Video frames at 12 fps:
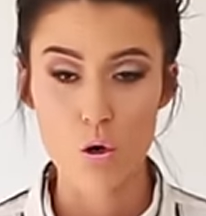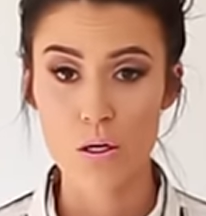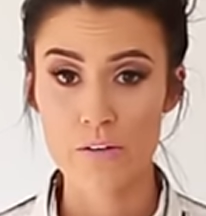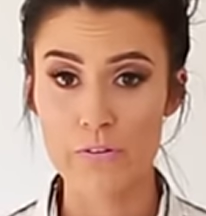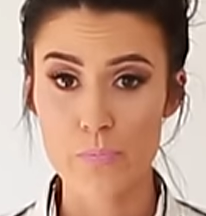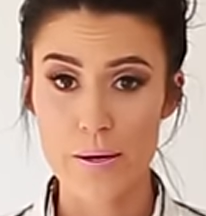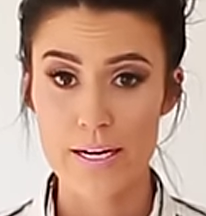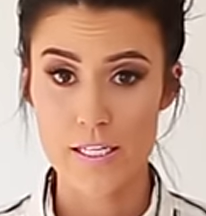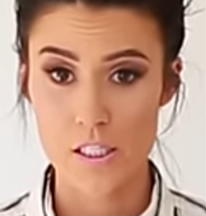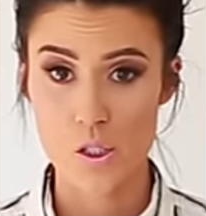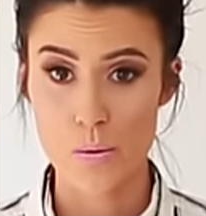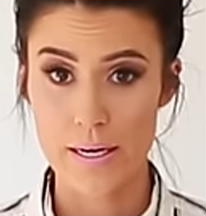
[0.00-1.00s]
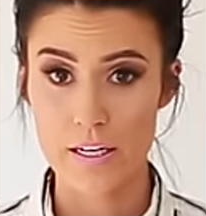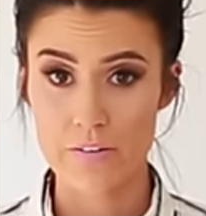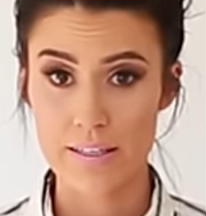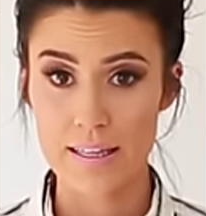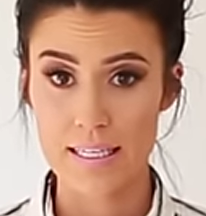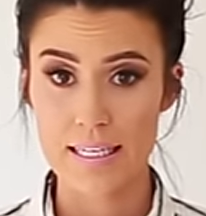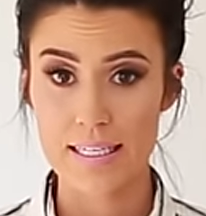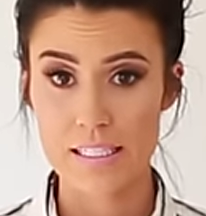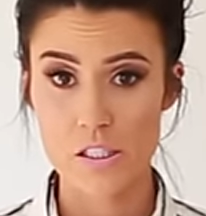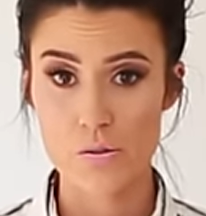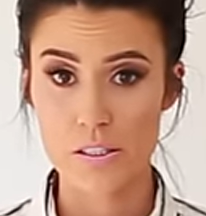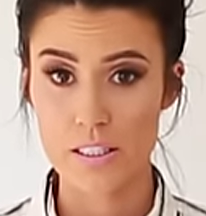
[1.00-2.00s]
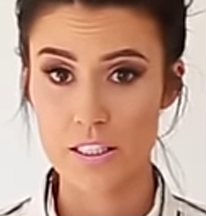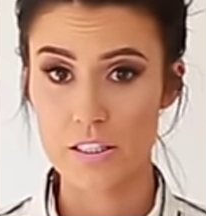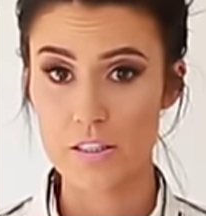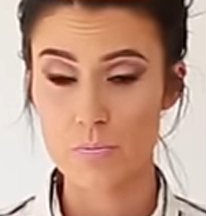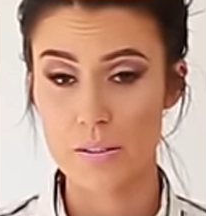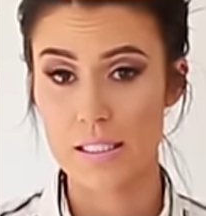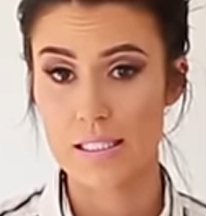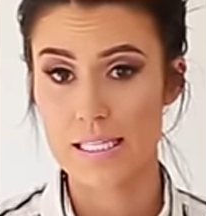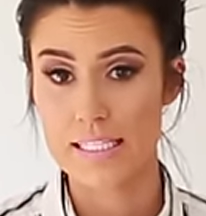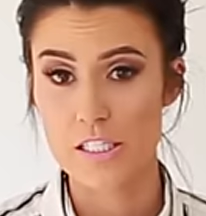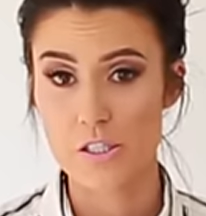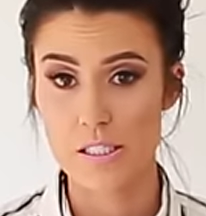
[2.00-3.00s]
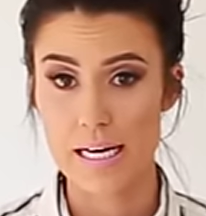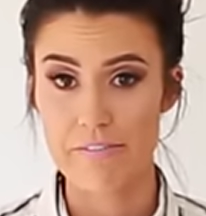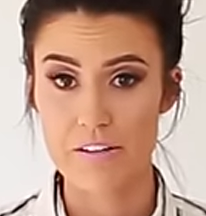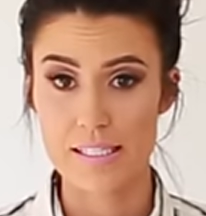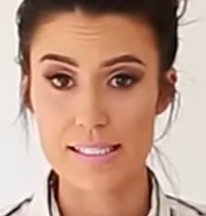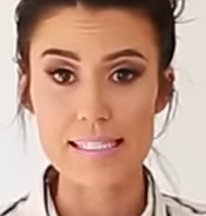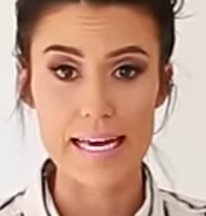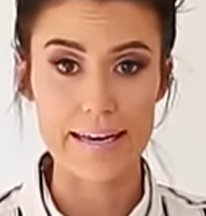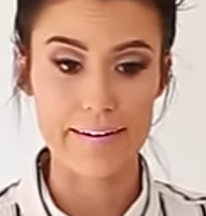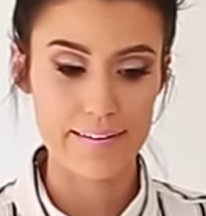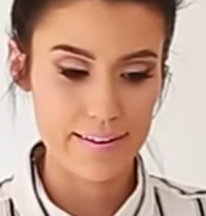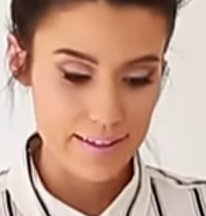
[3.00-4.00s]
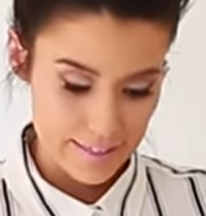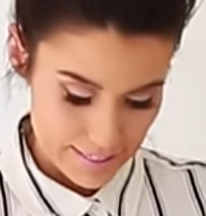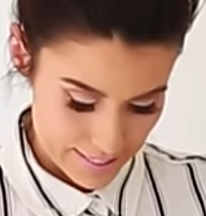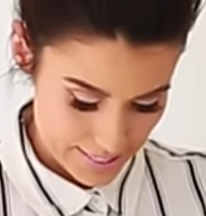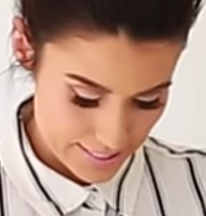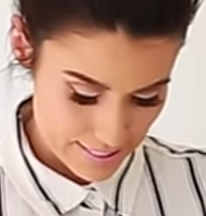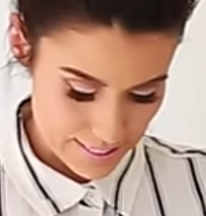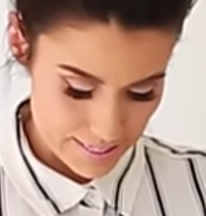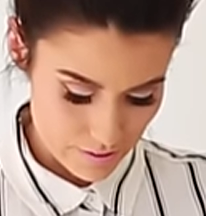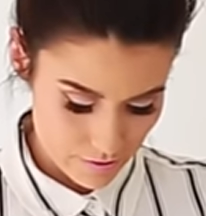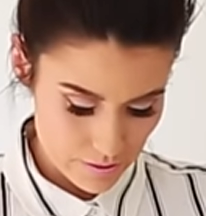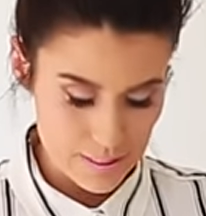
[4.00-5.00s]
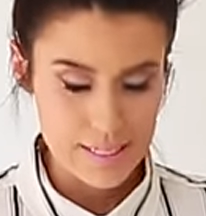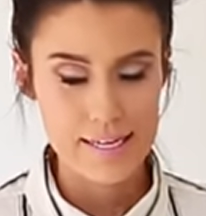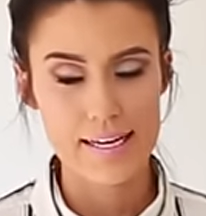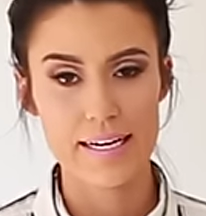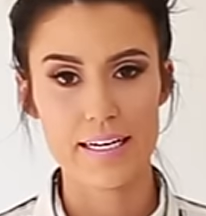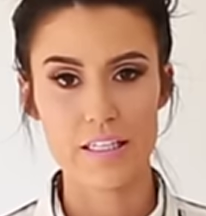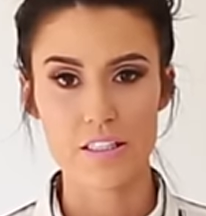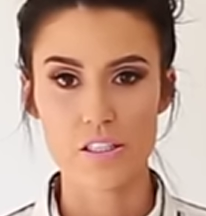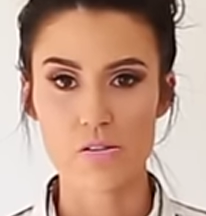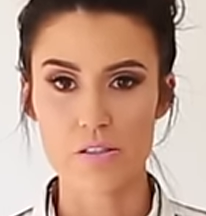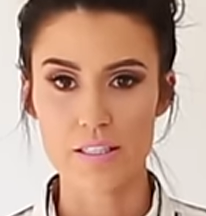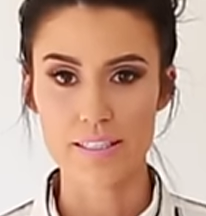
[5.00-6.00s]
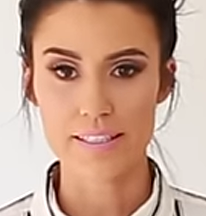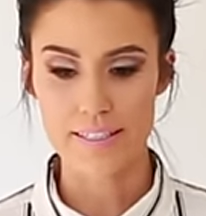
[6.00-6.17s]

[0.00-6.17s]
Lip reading: Or if you pair a sweater with it, it's really cute because then you just have this tail hanging out and it looks really